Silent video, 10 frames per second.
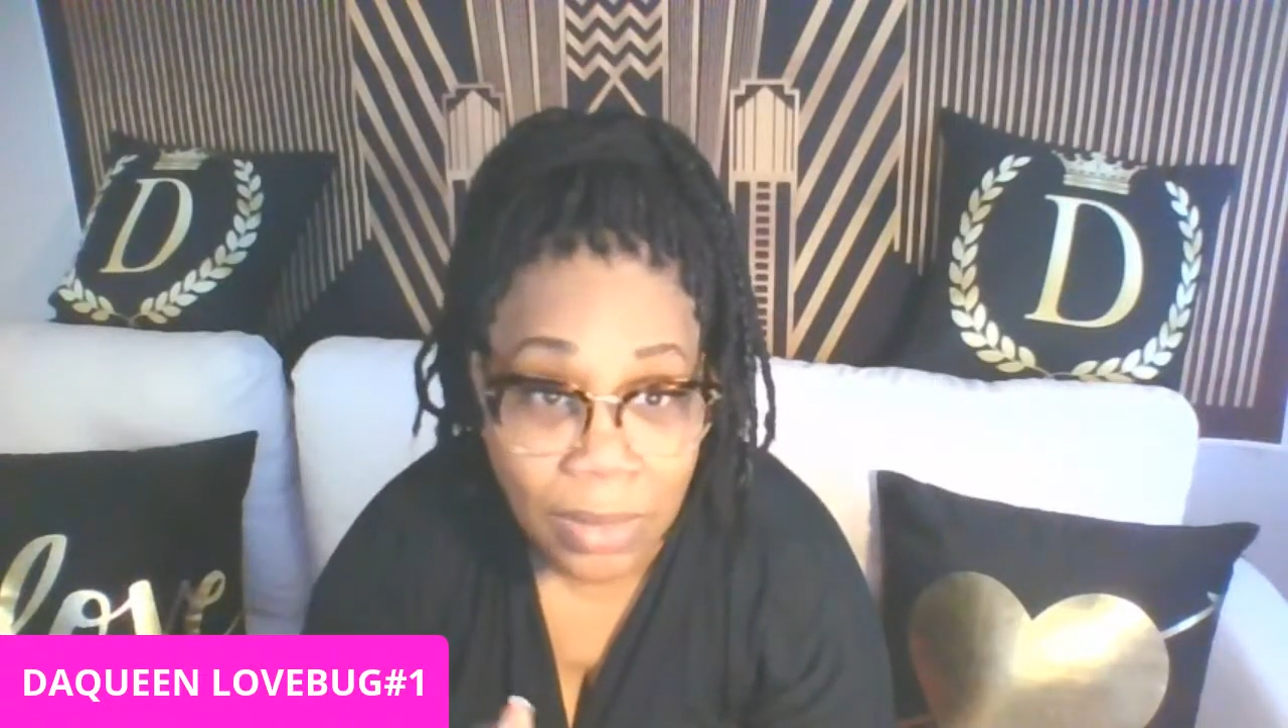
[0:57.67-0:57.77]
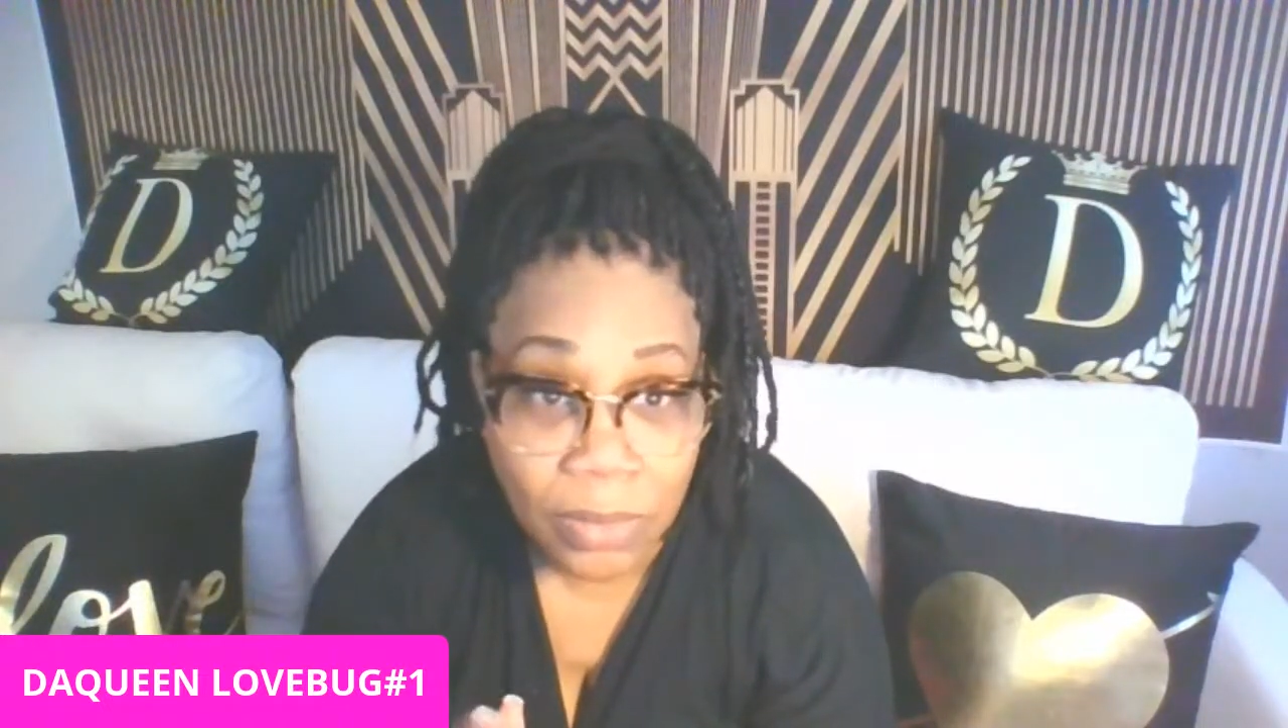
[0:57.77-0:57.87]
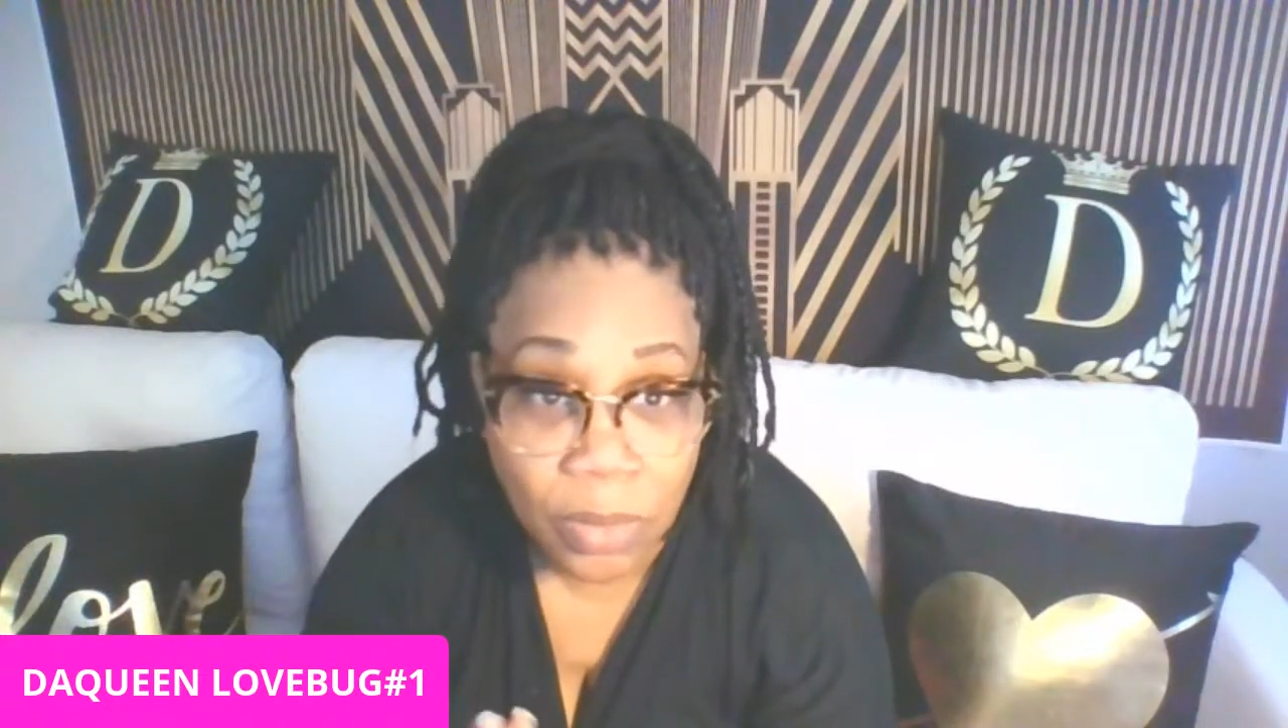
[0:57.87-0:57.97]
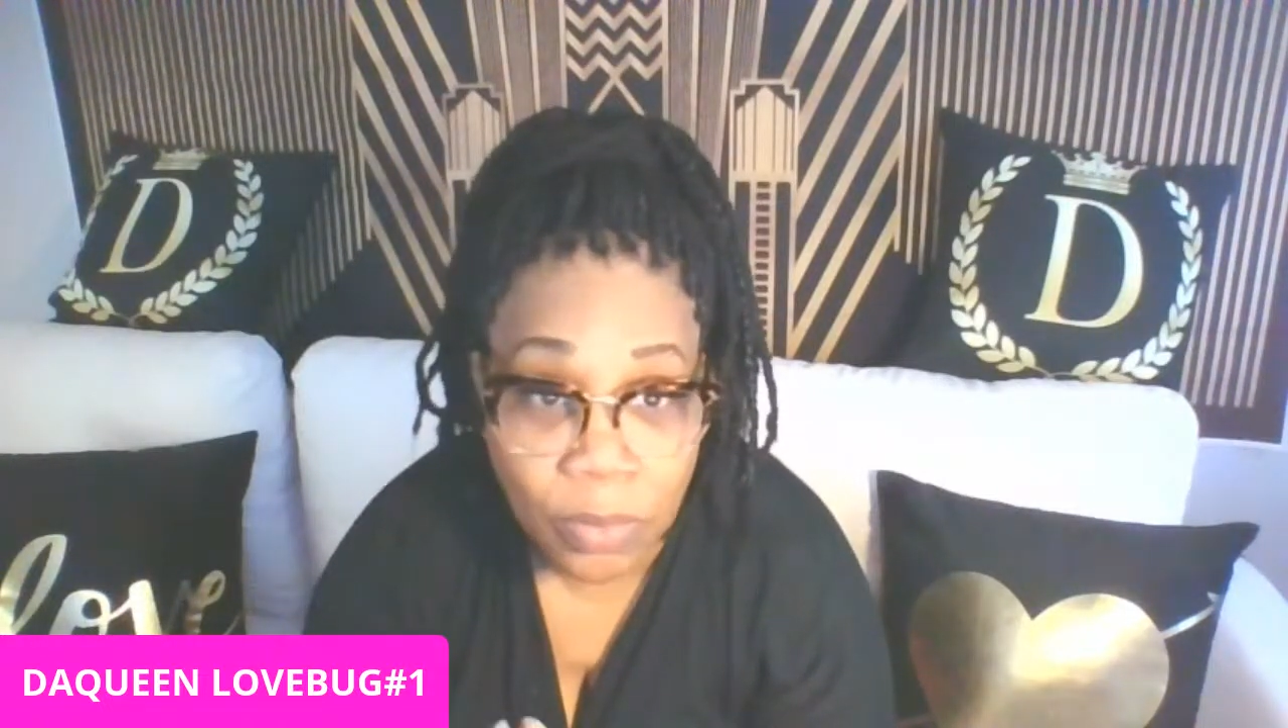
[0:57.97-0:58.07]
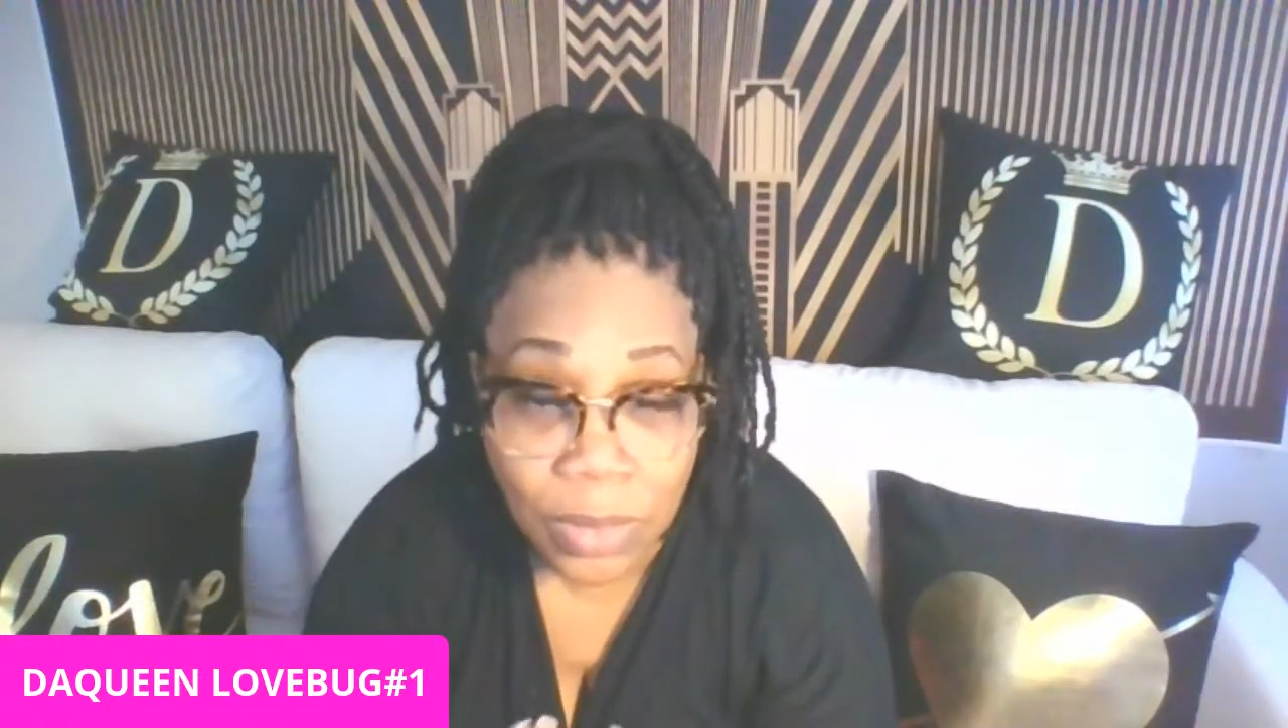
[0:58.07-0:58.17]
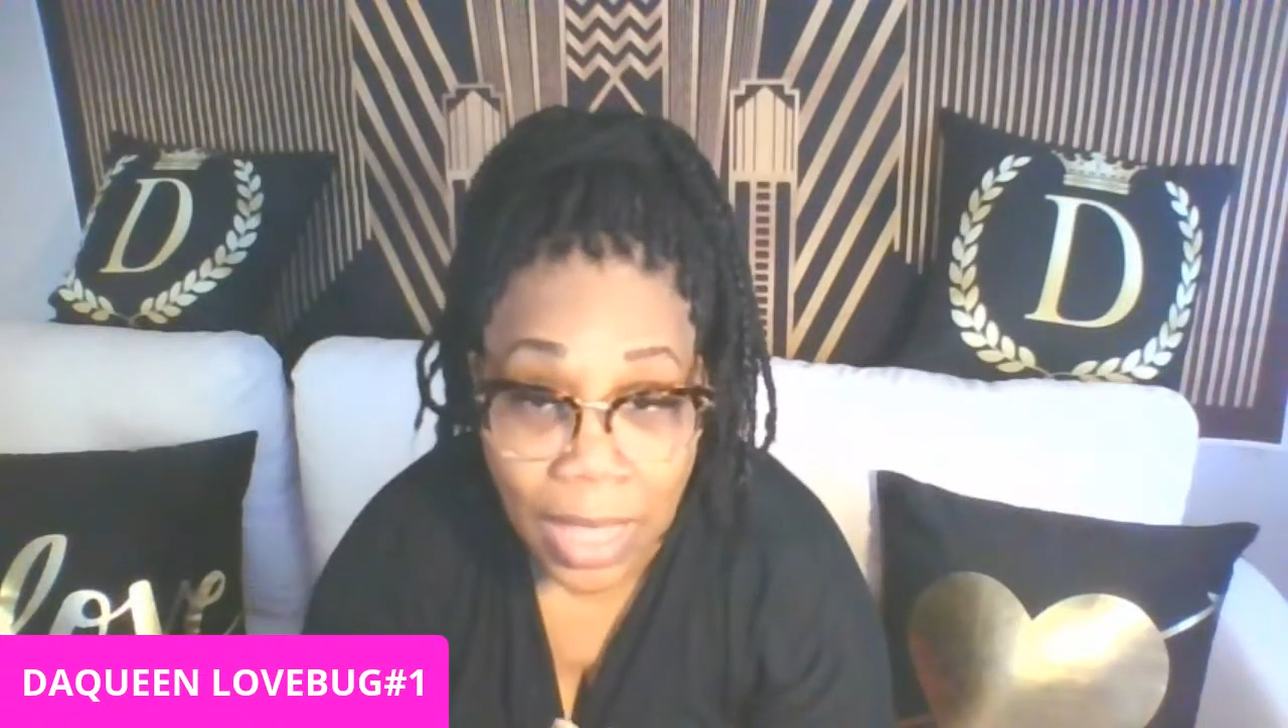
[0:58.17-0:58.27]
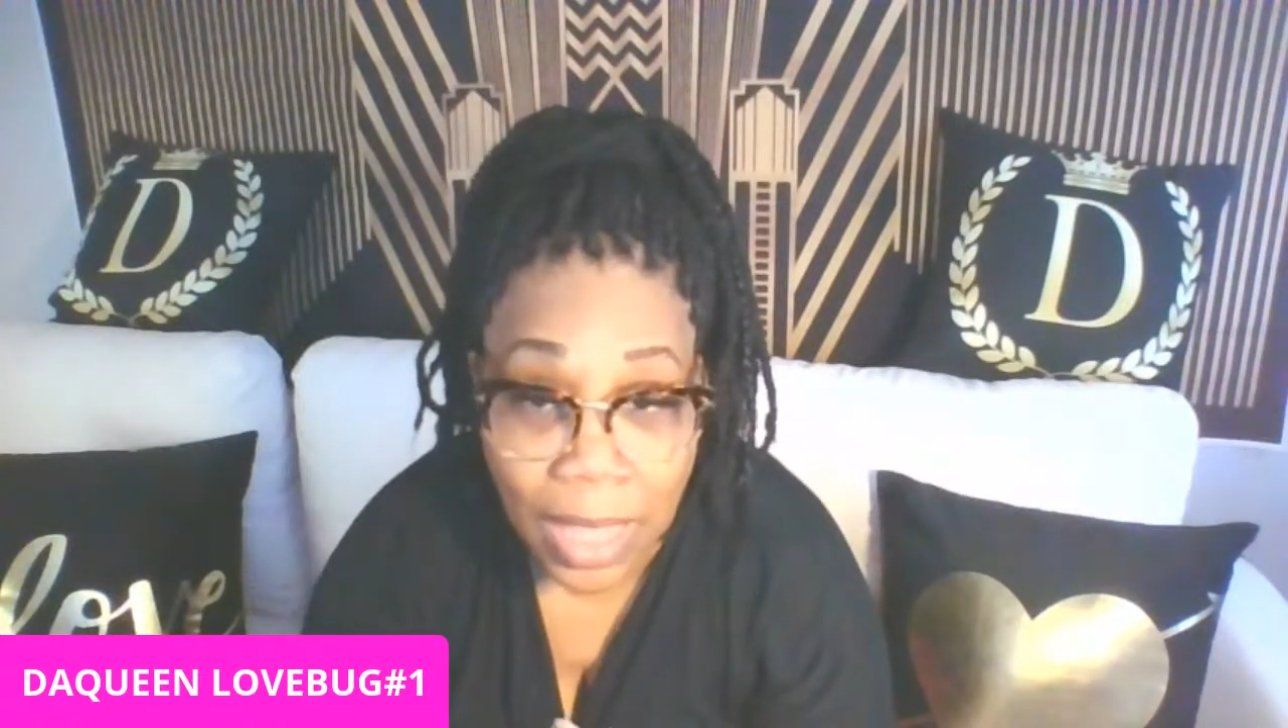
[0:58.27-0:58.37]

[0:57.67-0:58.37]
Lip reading: and I don't know